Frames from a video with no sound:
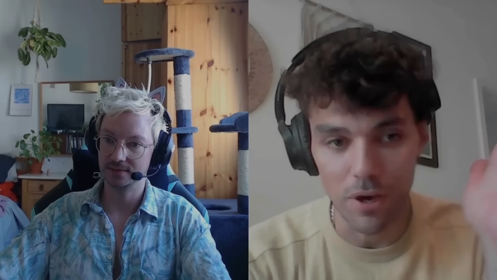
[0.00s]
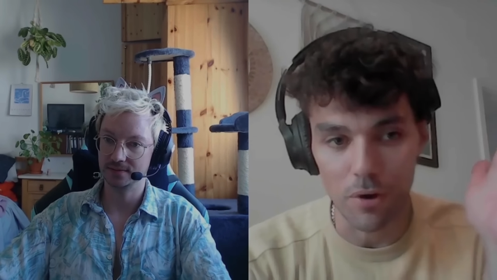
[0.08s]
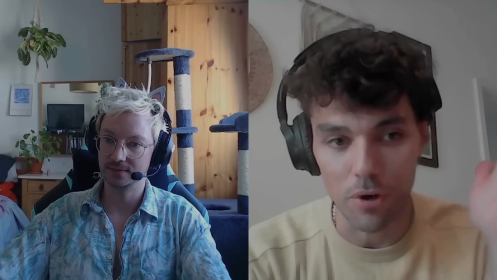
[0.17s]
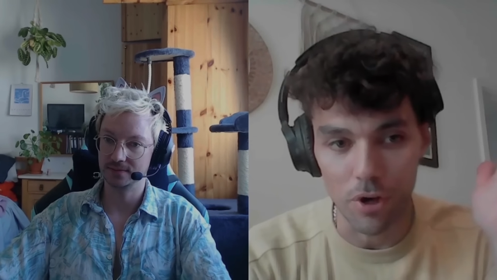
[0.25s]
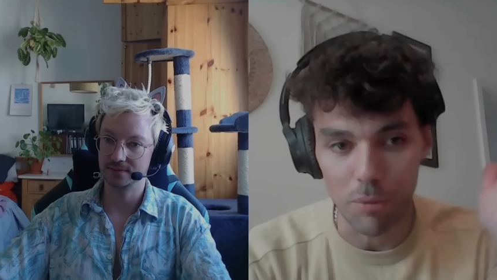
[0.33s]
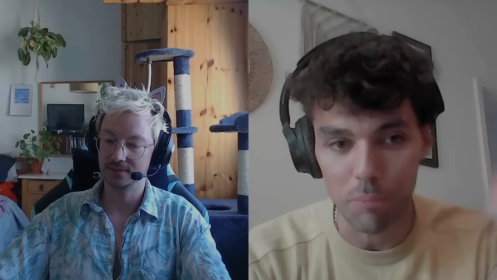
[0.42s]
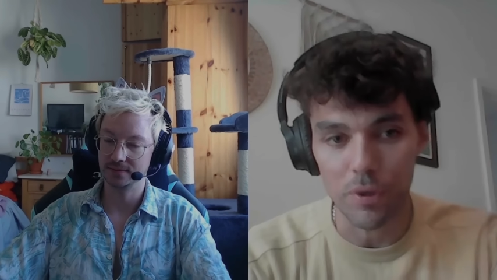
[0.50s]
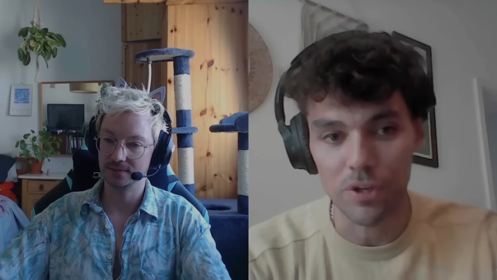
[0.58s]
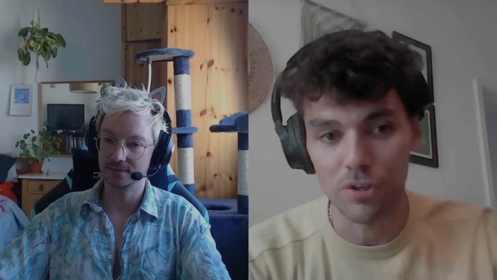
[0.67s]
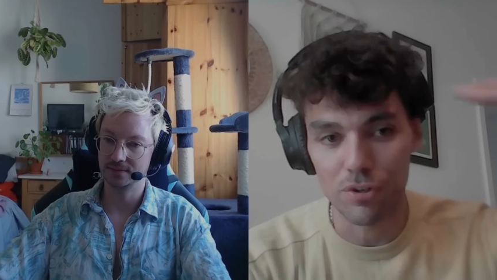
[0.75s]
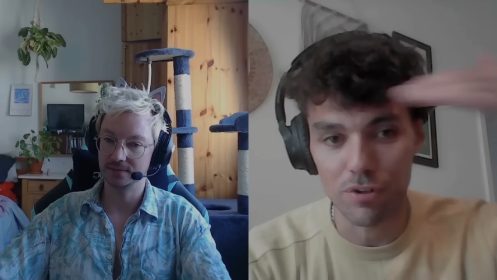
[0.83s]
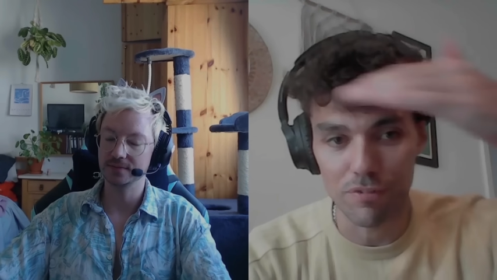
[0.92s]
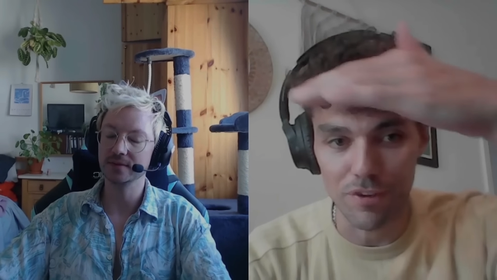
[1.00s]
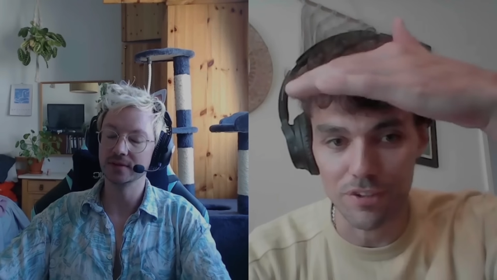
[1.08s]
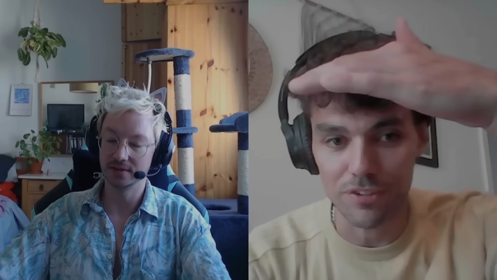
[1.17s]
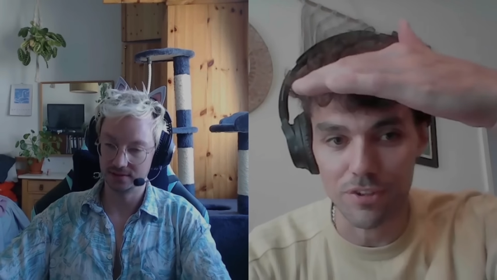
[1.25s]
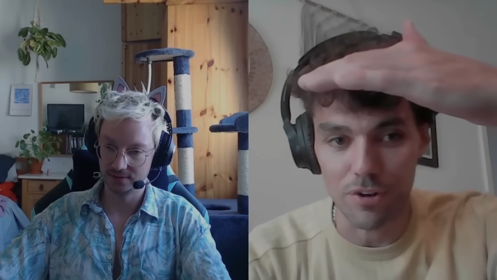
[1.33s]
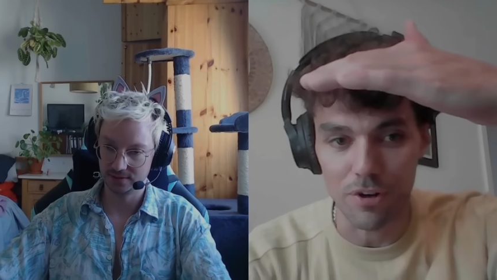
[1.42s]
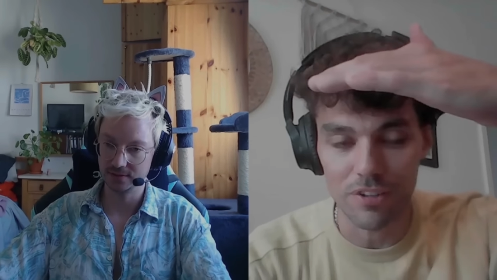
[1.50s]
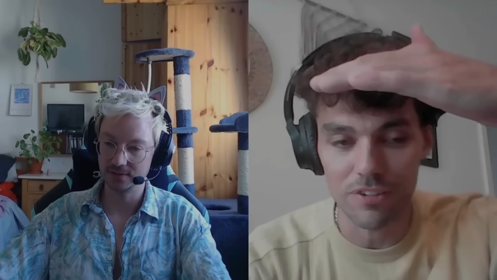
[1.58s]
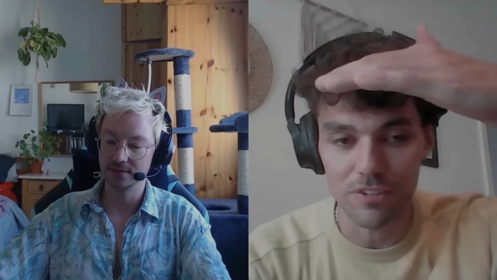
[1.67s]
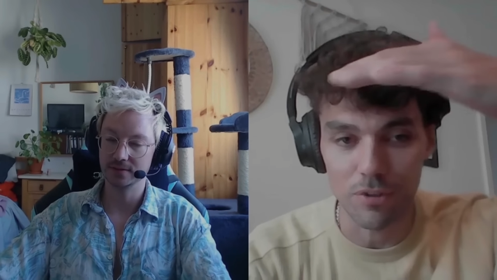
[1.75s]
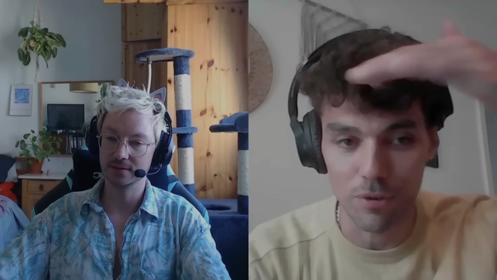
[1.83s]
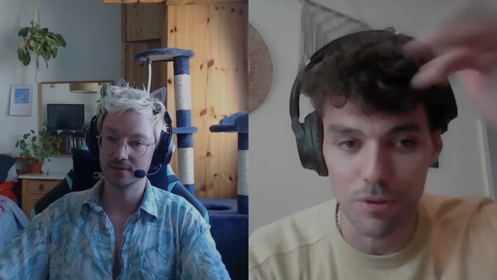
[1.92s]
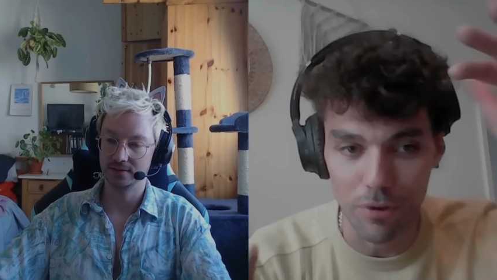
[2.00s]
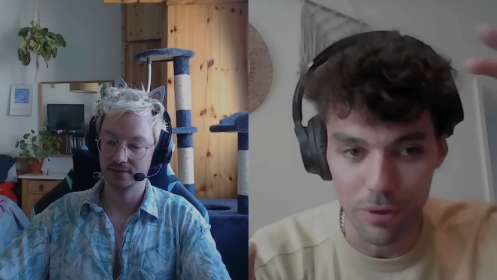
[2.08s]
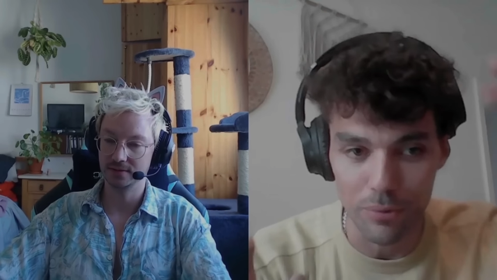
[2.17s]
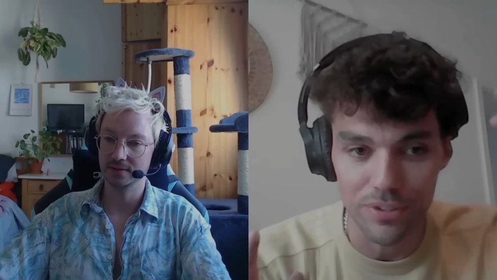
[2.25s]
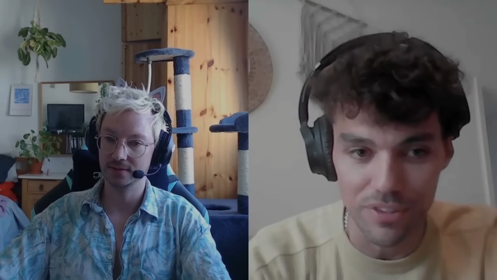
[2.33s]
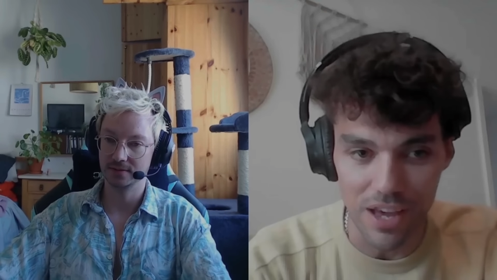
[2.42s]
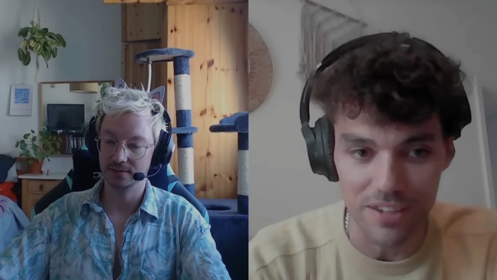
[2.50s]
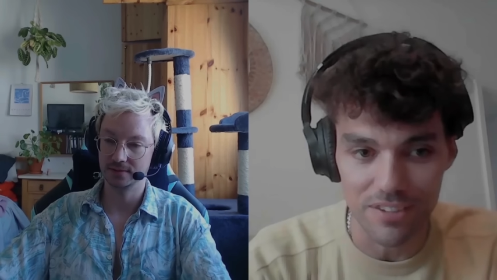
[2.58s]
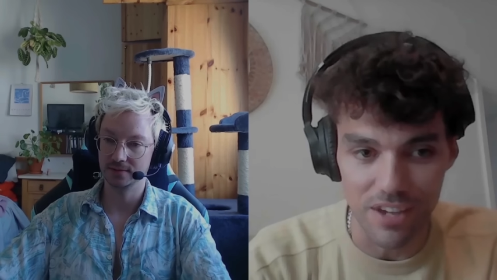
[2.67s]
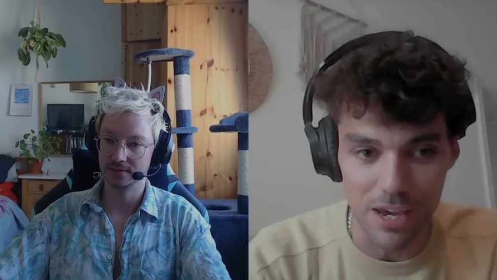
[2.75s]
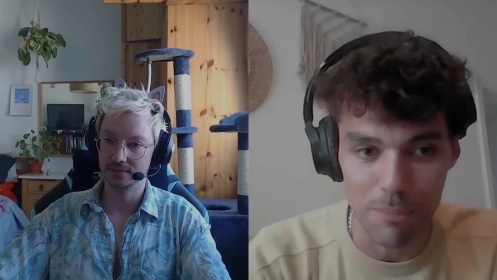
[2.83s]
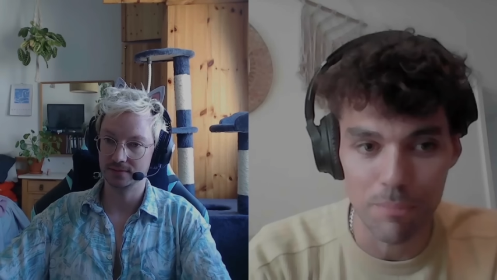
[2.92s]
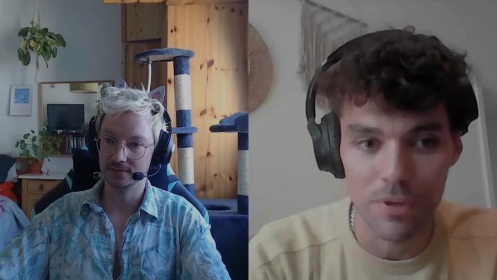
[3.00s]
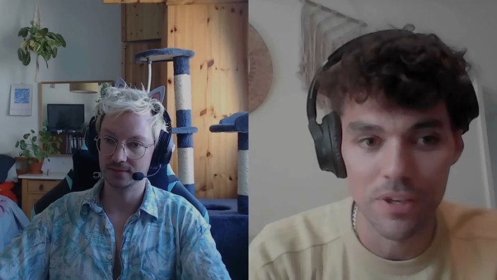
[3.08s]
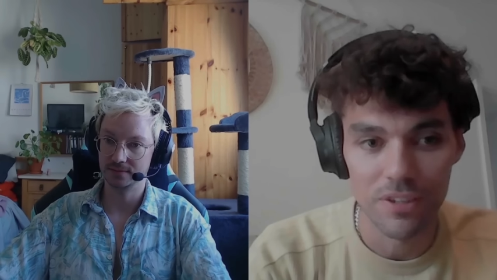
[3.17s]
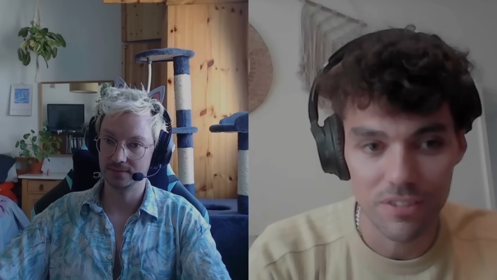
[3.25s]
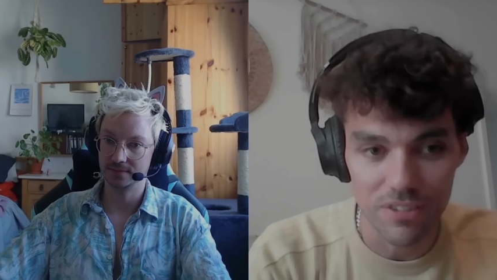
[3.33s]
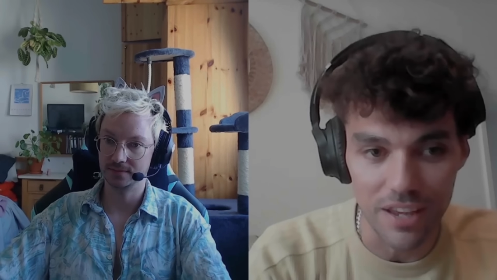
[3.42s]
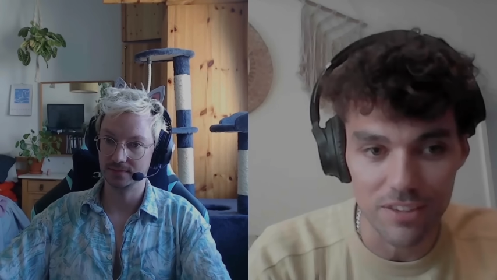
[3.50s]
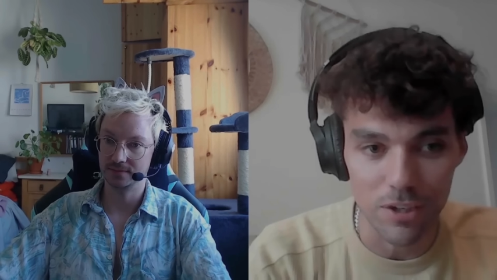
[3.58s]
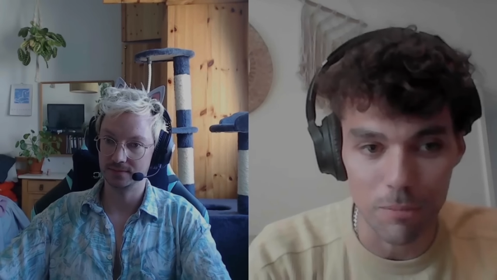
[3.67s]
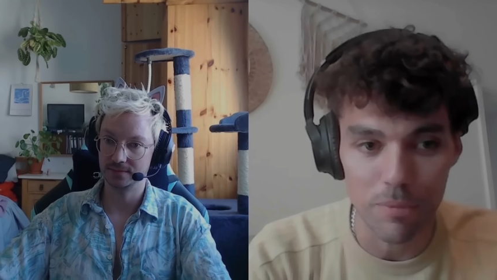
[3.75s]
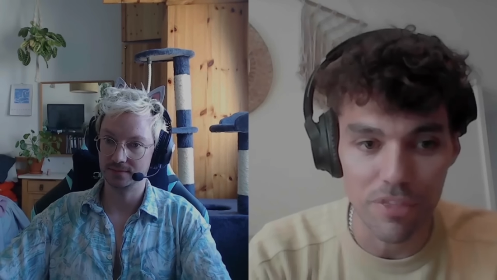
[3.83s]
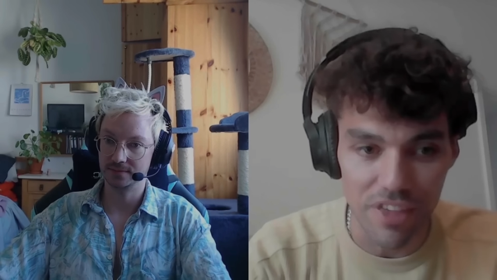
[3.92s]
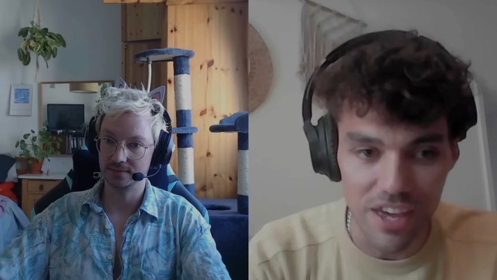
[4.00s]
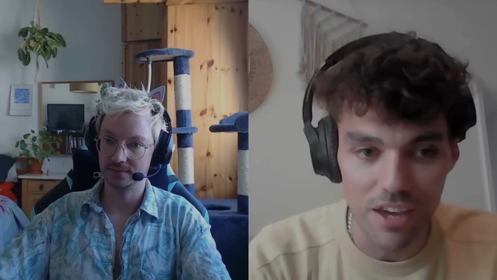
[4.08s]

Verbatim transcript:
Speaker 1: up and you traverse across. Although it was that same setup thing,